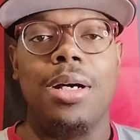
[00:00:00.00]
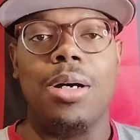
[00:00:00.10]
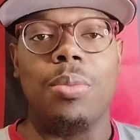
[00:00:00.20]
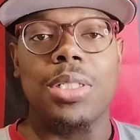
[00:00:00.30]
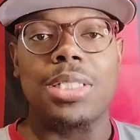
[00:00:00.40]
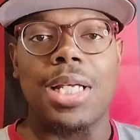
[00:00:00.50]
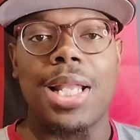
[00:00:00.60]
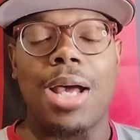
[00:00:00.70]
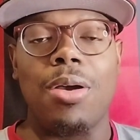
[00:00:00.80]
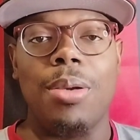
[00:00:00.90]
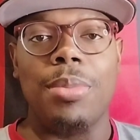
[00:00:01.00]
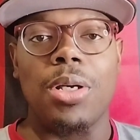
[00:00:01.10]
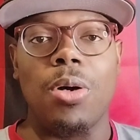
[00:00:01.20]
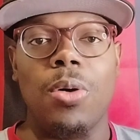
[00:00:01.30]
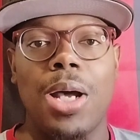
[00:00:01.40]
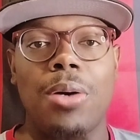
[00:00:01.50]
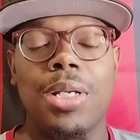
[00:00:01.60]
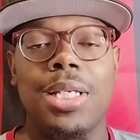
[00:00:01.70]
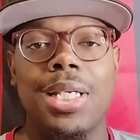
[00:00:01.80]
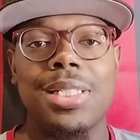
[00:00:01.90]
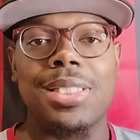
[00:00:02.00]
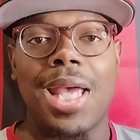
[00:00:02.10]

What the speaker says: which allowed him to go out and get